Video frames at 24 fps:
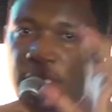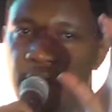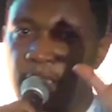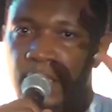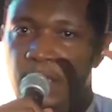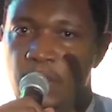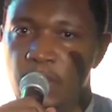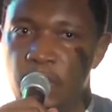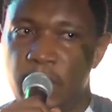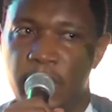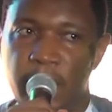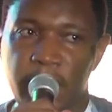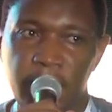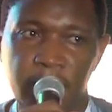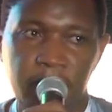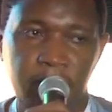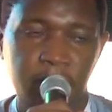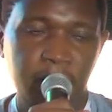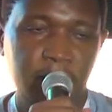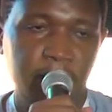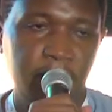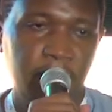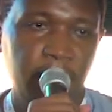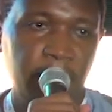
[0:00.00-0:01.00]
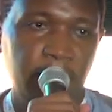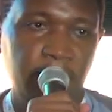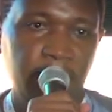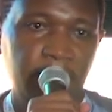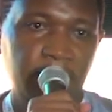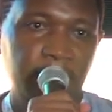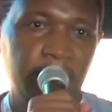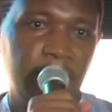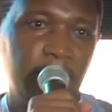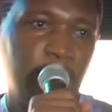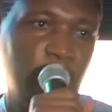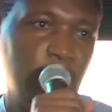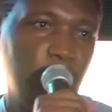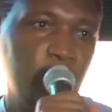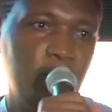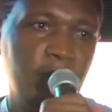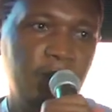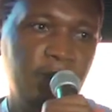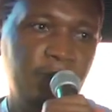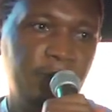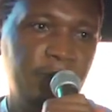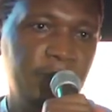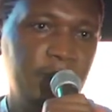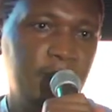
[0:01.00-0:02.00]
look at the code
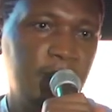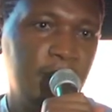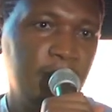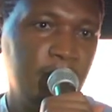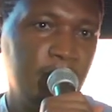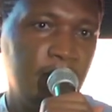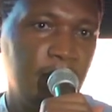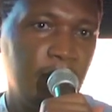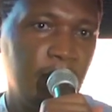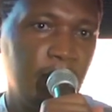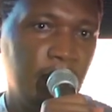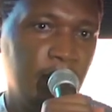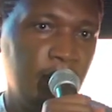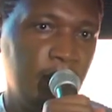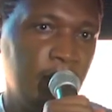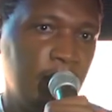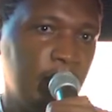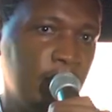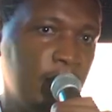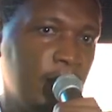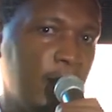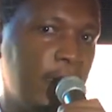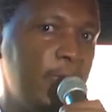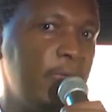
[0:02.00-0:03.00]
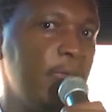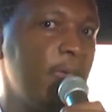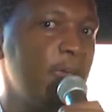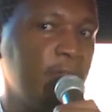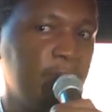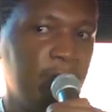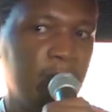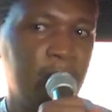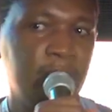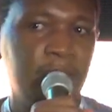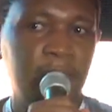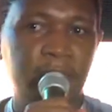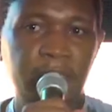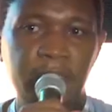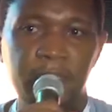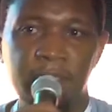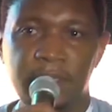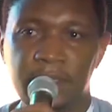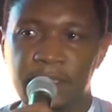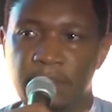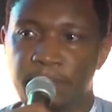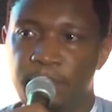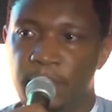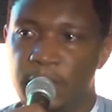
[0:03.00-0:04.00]
I've written. I have a
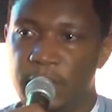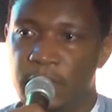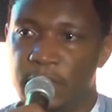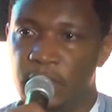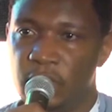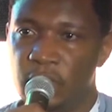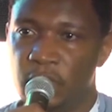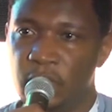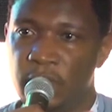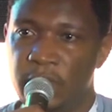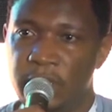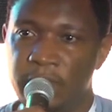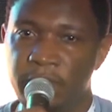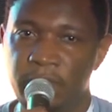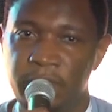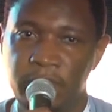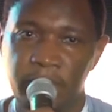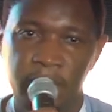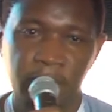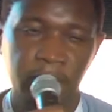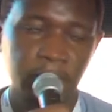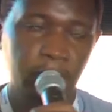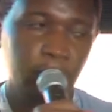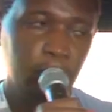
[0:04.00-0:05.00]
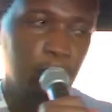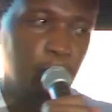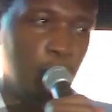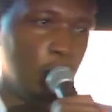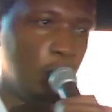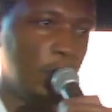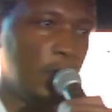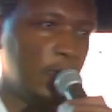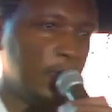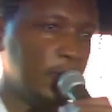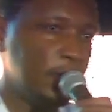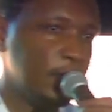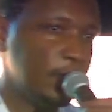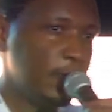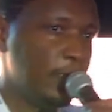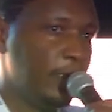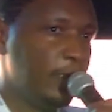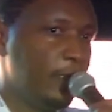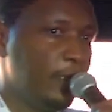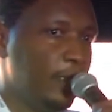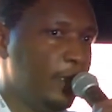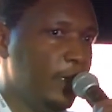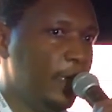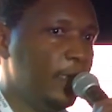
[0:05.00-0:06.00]
test application I've written in Golang,
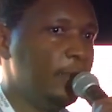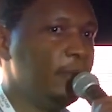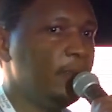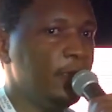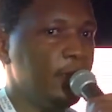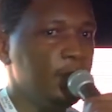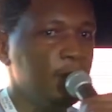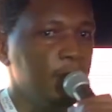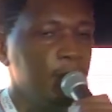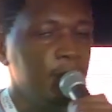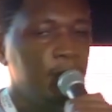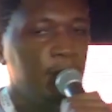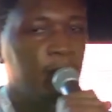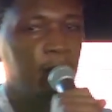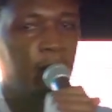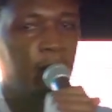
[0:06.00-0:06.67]
and then